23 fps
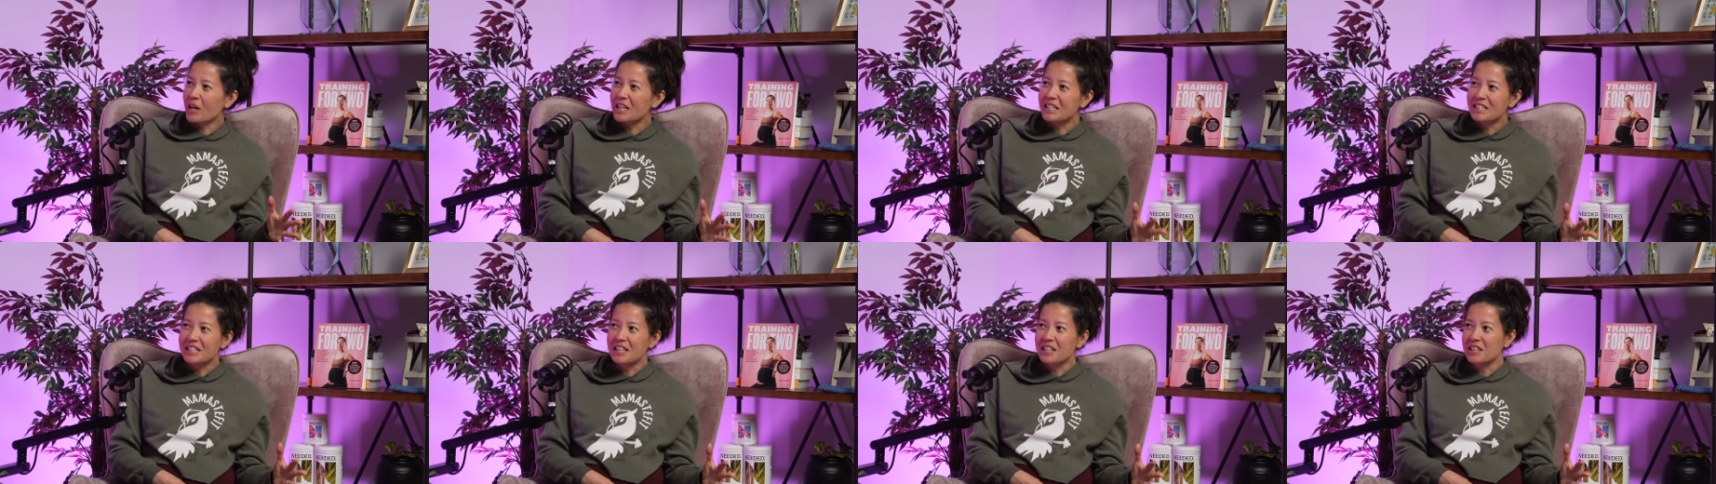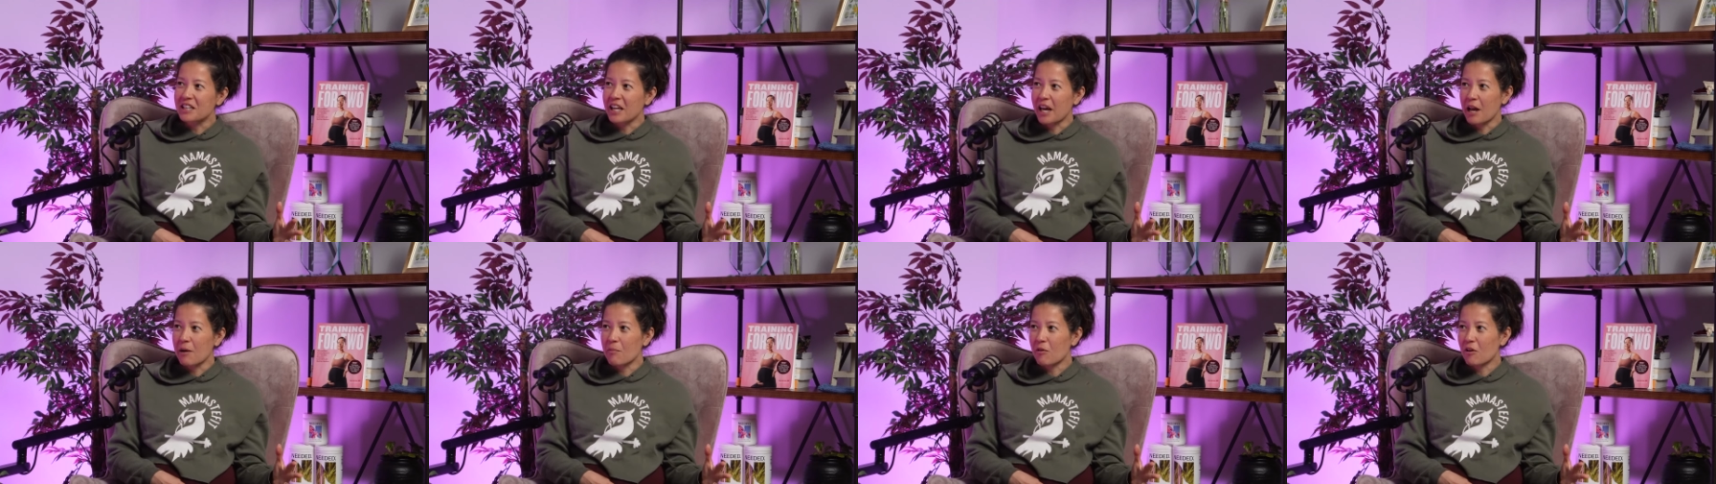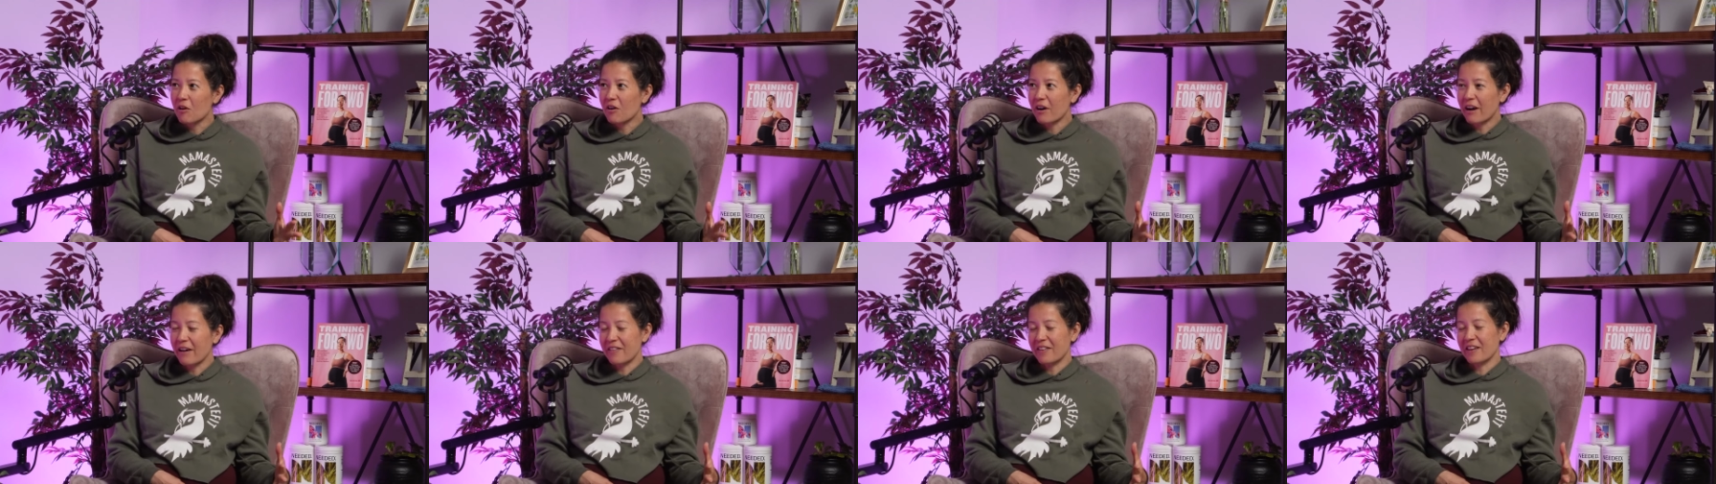into
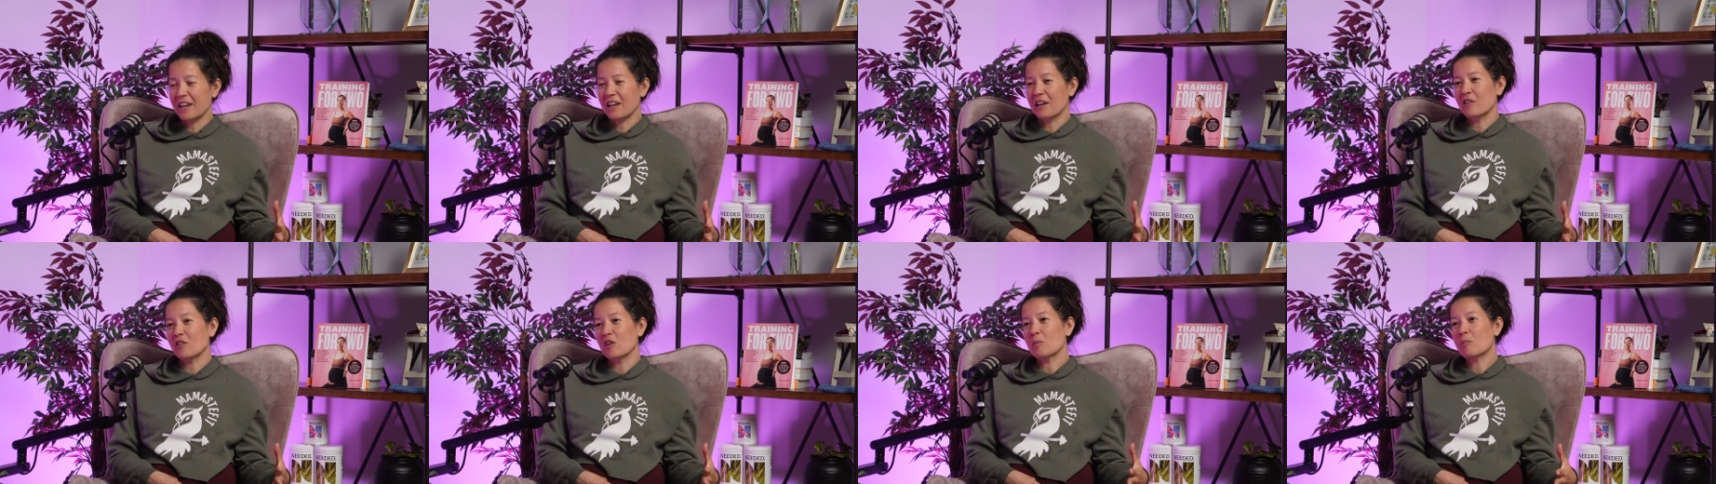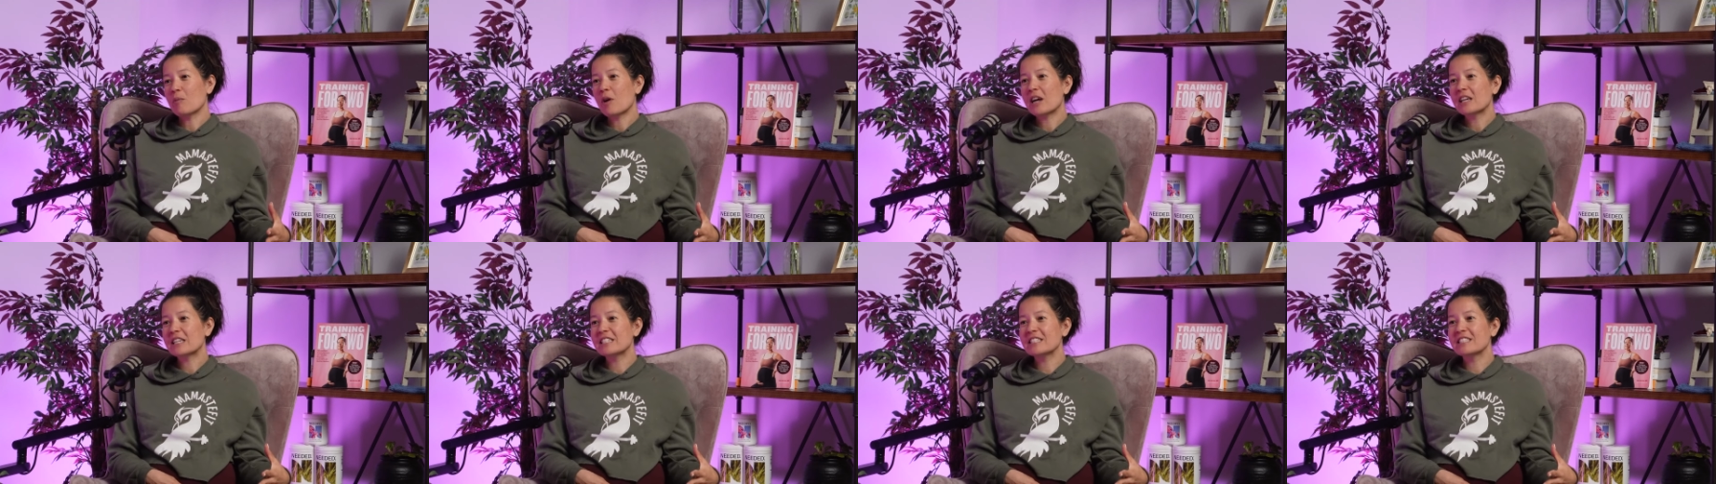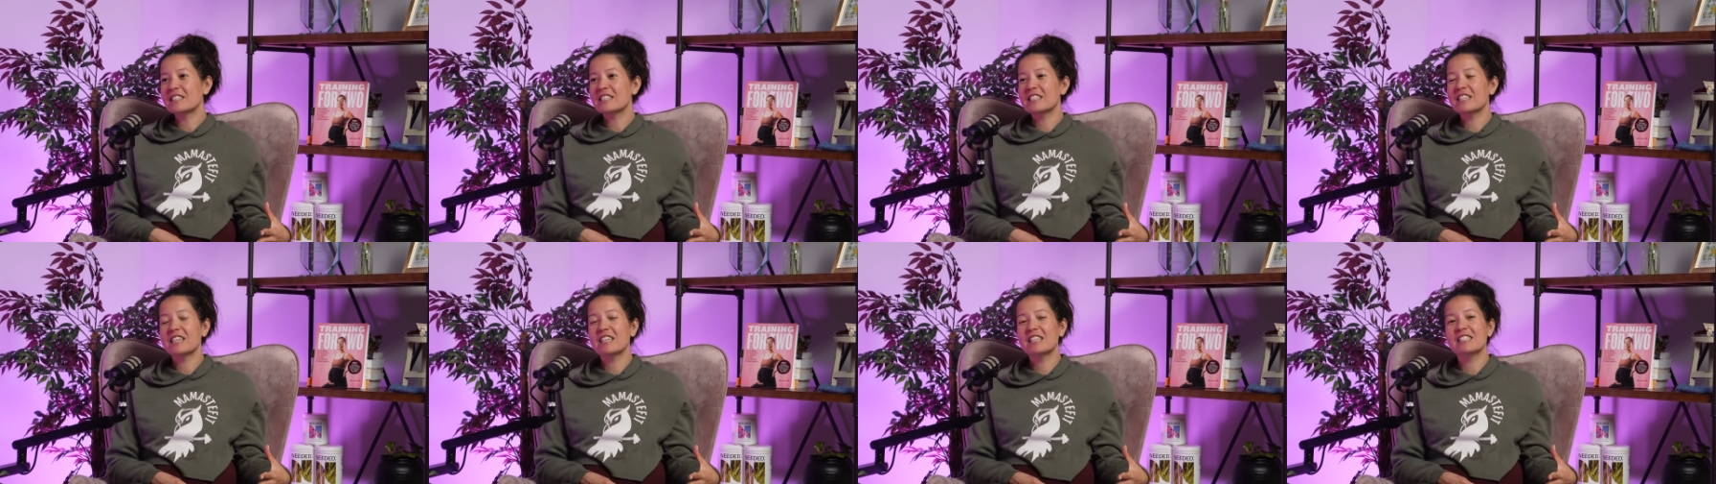labor at the end of their
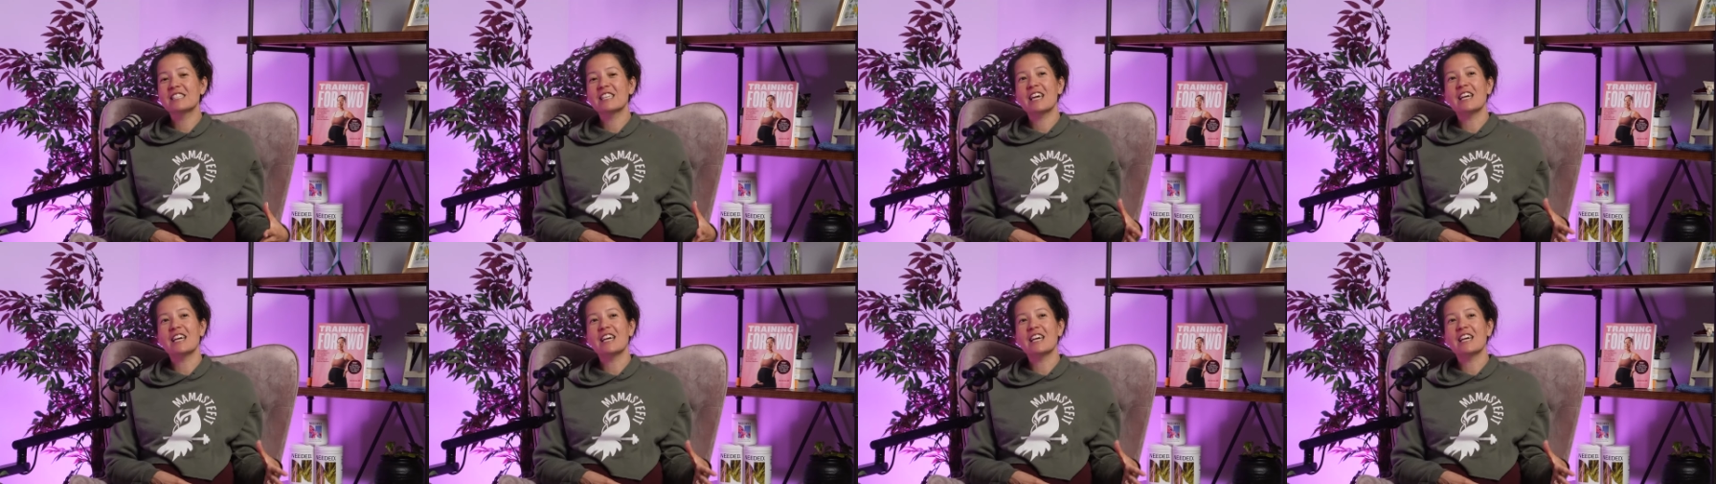pregnancies.